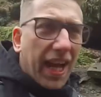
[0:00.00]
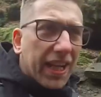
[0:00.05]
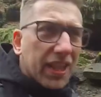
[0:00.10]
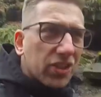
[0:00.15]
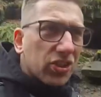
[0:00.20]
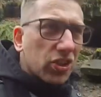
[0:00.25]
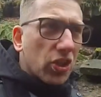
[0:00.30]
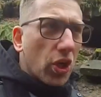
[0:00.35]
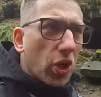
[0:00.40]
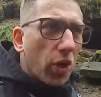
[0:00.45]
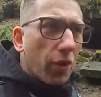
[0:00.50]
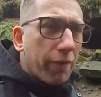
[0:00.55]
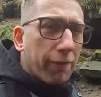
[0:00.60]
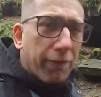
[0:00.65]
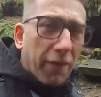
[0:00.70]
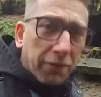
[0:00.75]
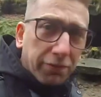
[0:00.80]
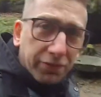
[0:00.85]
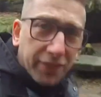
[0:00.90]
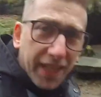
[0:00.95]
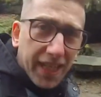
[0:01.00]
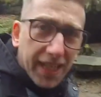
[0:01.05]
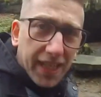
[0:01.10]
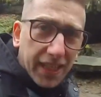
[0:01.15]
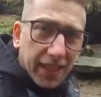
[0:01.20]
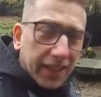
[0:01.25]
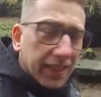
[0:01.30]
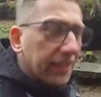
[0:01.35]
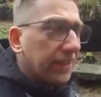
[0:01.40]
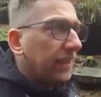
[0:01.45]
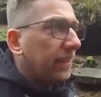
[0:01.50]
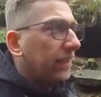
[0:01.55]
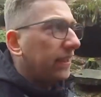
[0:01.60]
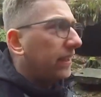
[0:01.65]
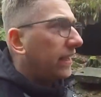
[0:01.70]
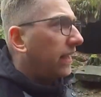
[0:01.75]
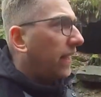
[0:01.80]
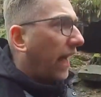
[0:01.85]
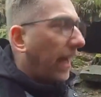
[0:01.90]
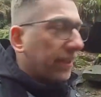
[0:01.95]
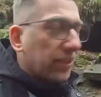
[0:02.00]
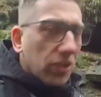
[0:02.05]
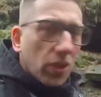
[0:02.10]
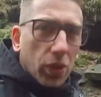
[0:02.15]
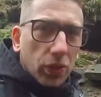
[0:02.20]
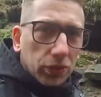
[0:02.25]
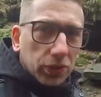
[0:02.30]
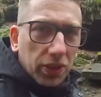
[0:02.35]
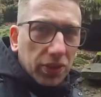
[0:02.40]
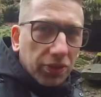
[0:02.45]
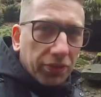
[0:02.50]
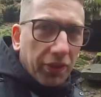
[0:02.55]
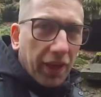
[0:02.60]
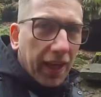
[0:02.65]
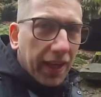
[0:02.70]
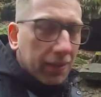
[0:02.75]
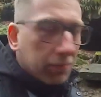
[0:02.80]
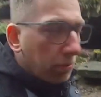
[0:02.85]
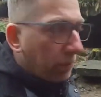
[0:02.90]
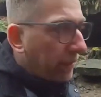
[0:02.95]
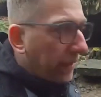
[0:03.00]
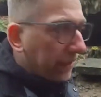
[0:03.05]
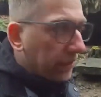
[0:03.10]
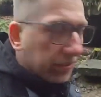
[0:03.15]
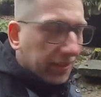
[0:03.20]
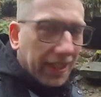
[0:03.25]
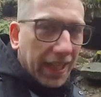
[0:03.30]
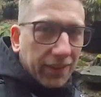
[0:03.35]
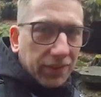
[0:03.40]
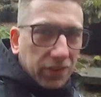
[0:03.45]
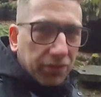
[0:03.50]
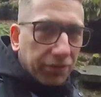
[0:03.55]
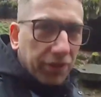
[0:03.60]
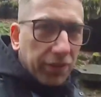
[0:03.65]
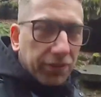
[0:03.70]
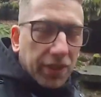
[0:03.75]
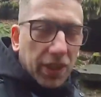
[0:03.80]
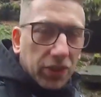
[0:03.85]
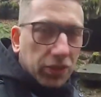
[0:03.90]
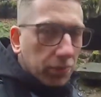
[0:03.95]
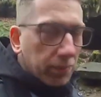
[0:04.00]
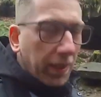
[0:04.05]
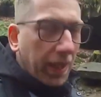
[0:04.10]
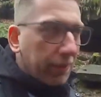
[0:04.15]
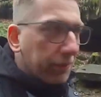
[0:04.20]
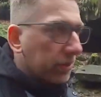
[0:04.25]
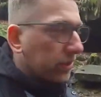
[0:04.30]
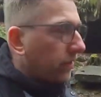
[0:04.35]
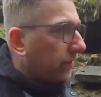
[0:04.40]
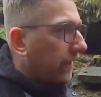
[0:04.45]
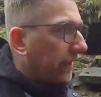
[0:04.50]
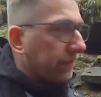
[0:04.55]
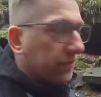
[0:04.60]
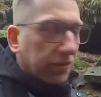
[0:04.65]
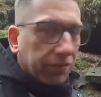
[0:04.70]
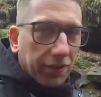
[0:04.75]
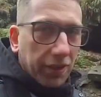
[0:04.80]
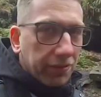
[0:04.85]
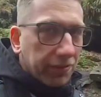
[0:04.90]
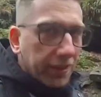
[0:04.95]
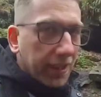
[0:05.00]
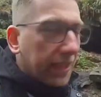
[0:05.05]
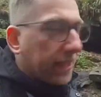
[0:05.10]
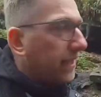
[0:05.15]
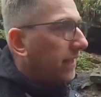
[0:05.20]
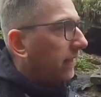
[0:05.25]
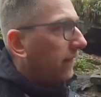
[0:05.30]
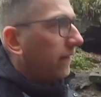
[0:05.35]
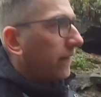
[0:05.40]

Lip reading: ISO 50. ISO 100 is fine, but mine goes down to 50. Some cameras go down to 50.